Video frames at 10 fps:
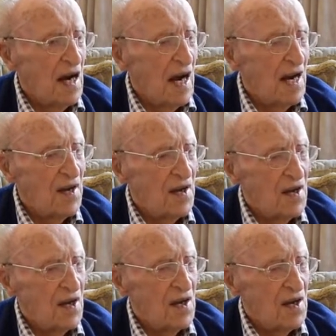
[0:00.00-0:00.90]

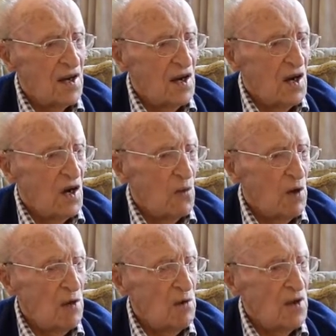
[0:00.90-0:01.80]
And uh,
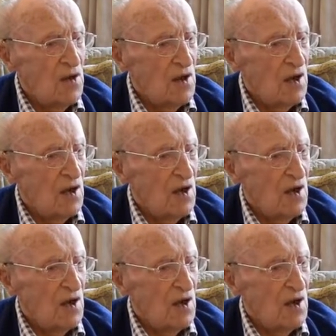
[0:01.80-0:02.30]
we were